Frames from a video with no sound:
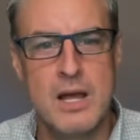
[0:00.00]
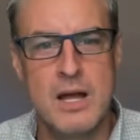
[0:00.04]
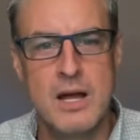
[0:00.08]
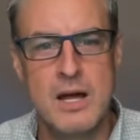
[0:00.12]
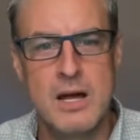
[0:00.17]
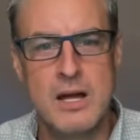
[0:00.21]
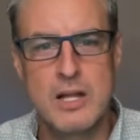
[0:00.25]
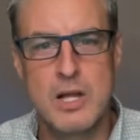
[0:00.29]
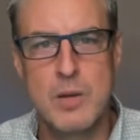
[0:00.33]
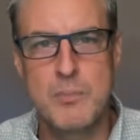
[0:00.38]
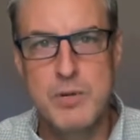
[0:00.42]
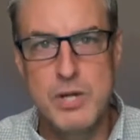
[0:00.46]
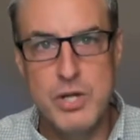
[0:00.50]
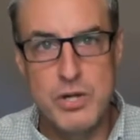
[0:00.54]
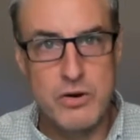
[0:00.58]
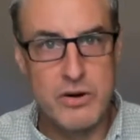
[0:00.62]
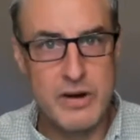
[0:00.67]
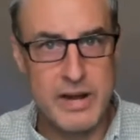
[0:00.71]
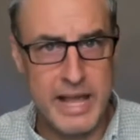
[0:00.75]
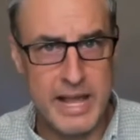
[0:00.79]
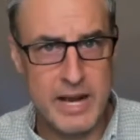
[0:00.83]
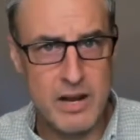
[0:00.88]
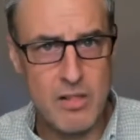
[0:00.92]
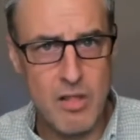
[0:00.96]
uh, computer
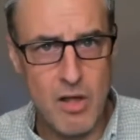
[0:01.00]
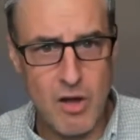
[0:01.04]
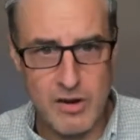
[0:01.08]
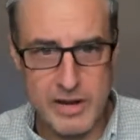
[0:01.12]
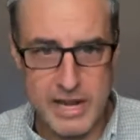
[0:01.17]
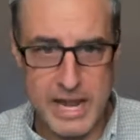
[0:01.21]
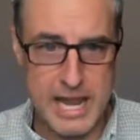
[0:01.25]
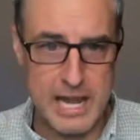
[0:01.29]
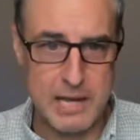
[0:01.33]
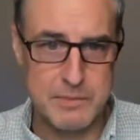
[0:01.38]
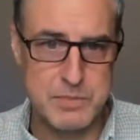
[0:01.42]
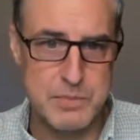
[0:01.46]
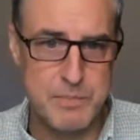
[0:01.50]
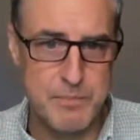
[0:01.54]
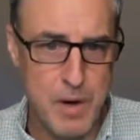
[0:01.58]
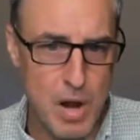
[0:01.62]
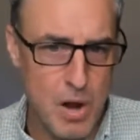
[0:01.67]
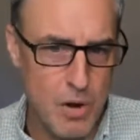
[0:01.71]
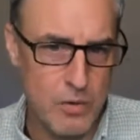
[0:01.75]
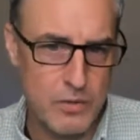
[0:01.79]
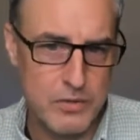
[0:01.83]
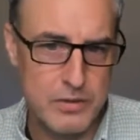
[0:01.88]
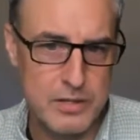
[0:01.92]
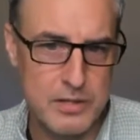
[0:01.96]
and analog games.
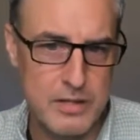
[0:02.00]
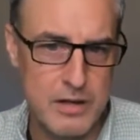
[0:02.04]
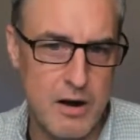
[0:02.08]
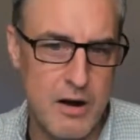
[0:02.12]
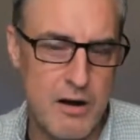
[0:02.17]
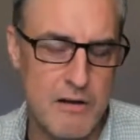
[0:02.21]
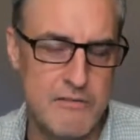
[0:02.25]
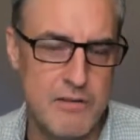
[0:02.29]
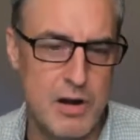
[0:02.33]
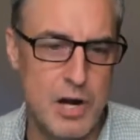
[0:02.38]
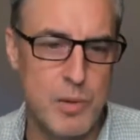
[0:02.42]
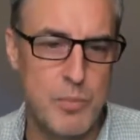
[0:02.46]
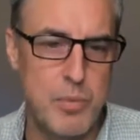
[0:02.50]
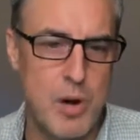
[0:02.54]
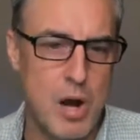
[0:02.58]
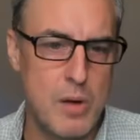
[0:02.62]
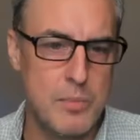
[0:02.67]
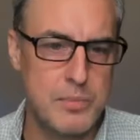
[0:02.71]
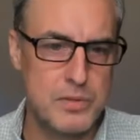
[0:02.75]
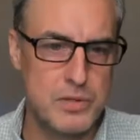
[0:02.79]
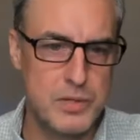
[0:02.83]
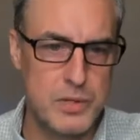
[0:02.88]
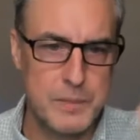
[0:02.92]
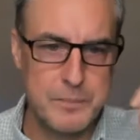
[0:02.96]
Both are very
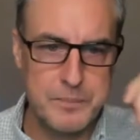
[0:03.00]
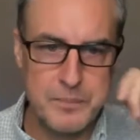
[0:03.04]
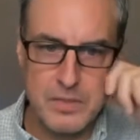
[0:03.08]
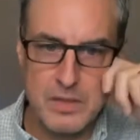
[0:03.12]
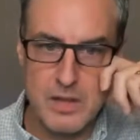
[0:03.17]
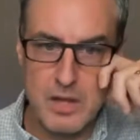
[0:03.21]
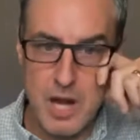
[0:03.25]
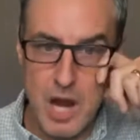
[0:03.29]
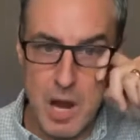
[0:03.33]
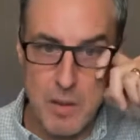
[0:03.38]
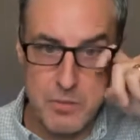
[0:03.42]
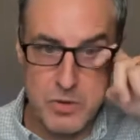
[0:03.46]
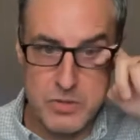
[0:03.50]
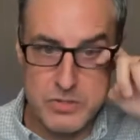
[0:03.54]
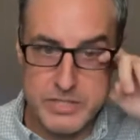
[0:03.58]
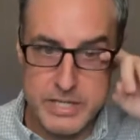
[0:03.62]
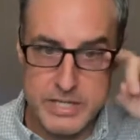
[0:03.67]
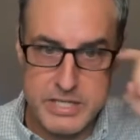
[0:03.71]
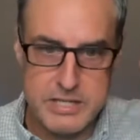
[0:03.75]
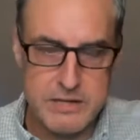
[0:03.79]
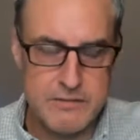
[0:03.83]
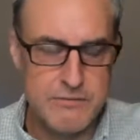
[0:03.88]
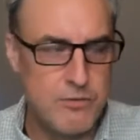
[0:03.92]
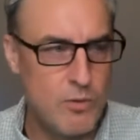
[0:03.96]
popular. The Commodore
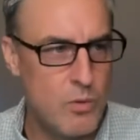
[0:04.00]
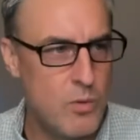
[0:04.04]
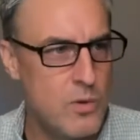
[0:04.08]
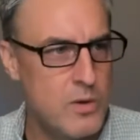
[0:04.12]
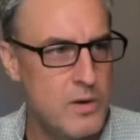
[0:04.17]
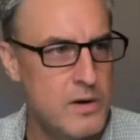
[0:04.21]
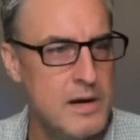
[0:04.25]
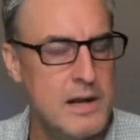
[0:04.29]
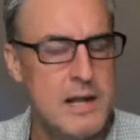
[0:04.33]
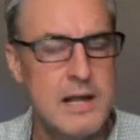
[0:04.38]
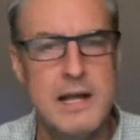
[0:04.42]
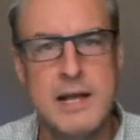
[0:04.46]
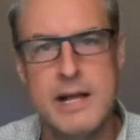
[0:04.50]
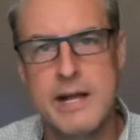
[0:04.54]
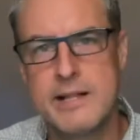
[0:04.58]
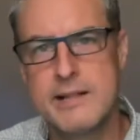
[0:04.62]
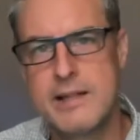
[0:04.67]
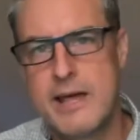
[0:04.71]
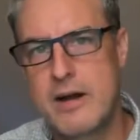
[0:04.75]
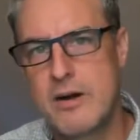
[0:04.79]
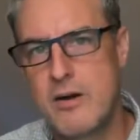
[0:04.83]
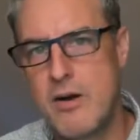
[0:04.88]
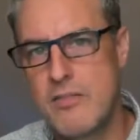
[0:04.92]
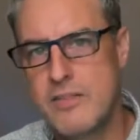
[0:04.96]
64,
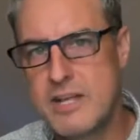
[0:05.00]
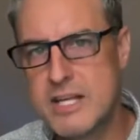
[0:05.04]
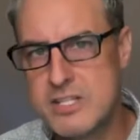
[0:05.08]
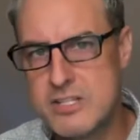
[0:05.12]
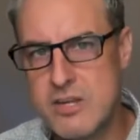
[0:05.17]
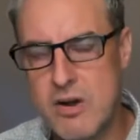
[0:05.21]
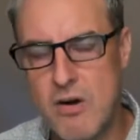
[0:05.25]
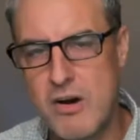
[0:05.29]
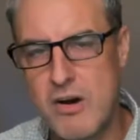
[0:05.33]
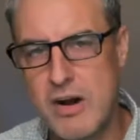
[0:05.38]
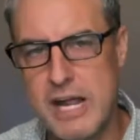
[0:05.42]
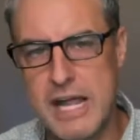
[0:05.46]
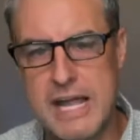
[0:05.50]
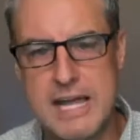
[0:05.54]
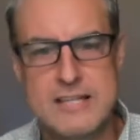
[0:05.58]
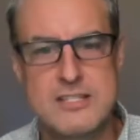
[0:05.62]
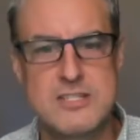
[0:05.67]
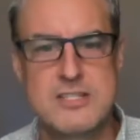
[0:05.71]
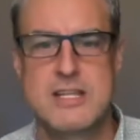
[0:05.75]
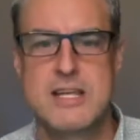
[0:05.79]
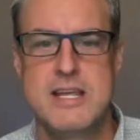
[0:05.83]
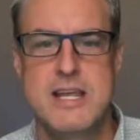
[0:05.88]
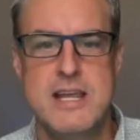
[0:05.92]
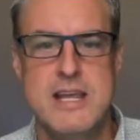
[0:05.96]
later on the Atari
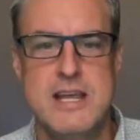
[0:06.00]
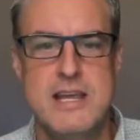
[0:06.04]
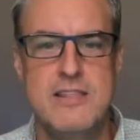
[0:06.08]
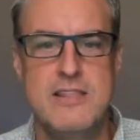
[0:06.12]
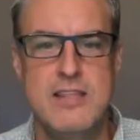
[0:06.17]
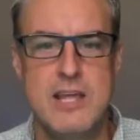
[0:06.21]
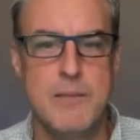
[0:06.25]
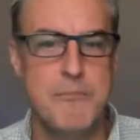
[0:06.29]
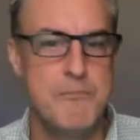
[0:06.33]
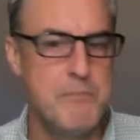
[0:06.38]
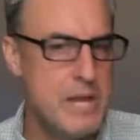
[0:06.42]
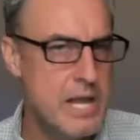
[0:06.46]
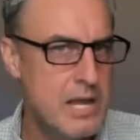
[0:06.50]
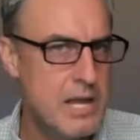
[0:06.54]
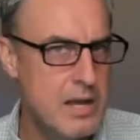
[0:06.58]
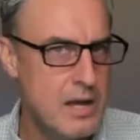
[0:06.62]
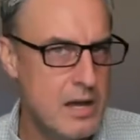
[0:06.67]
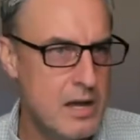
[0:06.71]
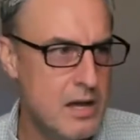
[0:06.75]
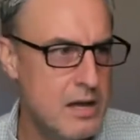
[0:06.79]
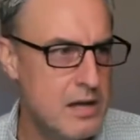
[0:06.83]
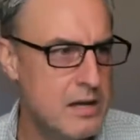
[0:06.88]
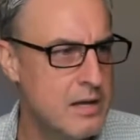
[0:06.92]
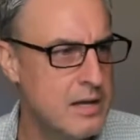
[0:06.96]
ST, the
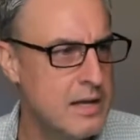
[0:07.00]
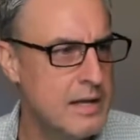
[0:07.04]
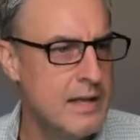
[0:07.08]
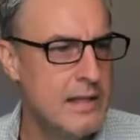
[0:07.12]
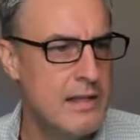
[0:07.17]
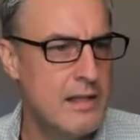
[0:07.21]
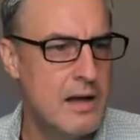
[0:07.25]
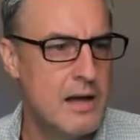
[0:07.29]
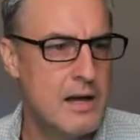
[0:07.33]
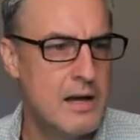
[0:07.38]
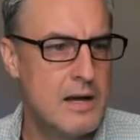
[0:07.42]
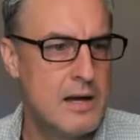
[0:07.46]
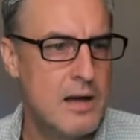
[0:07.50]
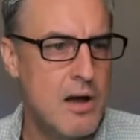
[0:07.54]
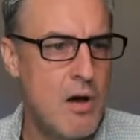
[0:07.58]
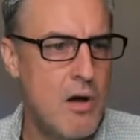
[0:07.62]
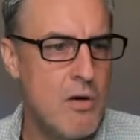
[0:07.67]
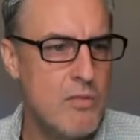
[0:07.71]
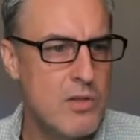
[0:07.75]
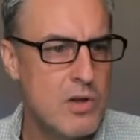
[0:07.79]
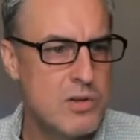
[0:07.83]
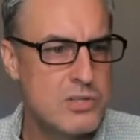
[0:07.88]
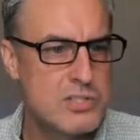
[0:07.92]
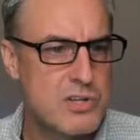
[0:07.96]
Amiga, uh,
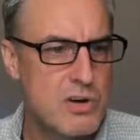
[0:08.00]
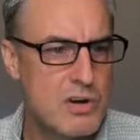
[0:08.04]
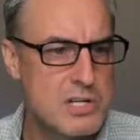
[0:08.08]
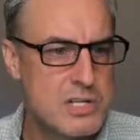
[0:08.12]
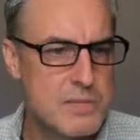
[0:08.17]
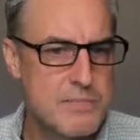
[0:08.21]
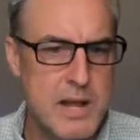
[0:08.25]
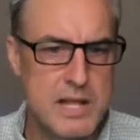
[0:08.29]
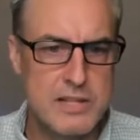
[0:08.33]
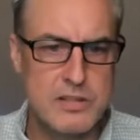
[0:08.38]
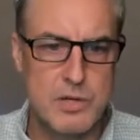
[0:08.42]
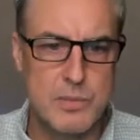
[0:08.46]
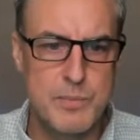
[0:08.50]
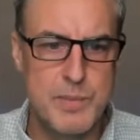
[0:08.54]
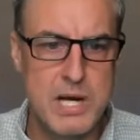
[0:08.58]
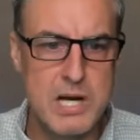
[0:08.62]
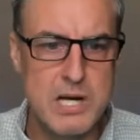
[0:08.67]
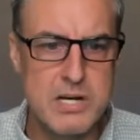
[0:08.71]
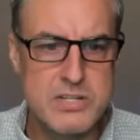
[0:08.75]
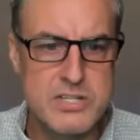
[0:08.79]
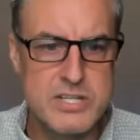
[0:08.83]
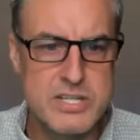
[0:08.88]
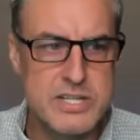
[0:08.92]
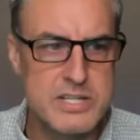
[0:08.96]
all those start to make their
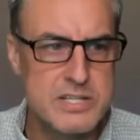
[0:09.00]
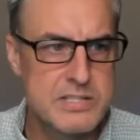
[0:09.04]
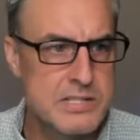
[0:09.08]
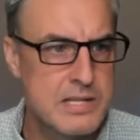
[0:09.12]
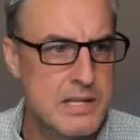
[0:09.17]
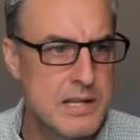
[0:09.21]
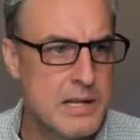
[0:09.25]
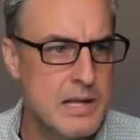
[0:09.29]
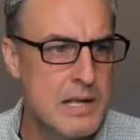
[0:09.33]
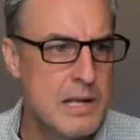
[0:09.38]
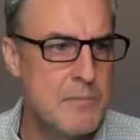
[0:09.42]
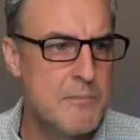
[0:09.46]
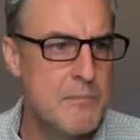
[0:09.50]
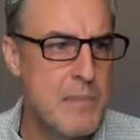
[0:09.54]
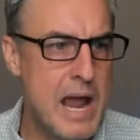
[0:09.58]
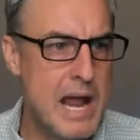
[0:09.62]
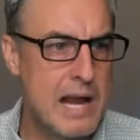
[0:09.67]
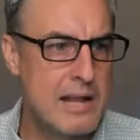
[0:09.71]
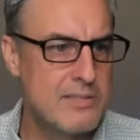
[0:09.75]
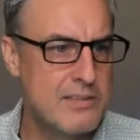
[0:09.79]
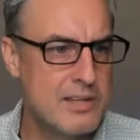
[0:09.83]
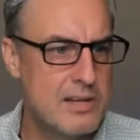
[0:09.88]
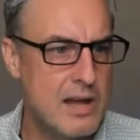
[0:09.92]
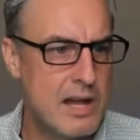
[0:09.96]
appearances
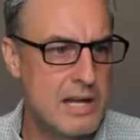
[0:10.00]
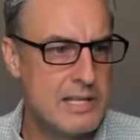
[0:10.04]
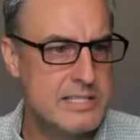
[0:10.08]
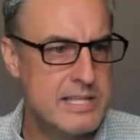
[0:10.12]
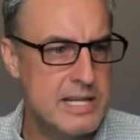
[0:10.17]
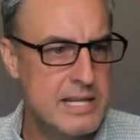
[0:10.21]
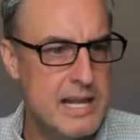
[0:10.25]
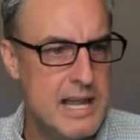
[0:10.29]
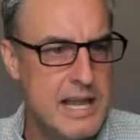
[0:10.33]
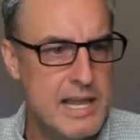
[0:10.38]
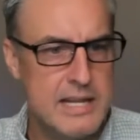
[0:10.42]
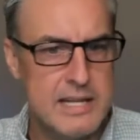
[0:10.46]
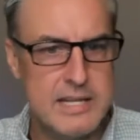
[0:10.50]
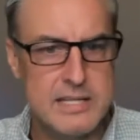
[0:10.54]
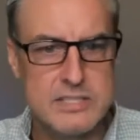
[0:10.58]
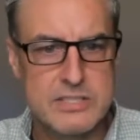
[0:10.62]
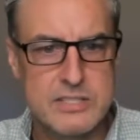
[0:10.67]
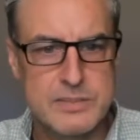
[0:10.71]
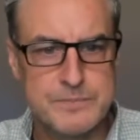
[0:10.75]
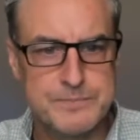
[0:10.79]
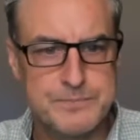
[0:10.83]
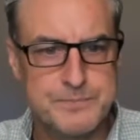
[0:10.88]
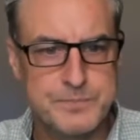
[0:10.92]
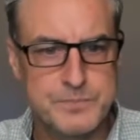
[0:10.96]
back in the
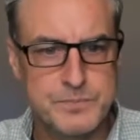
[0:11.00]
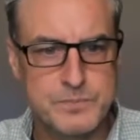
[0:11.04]
1980s.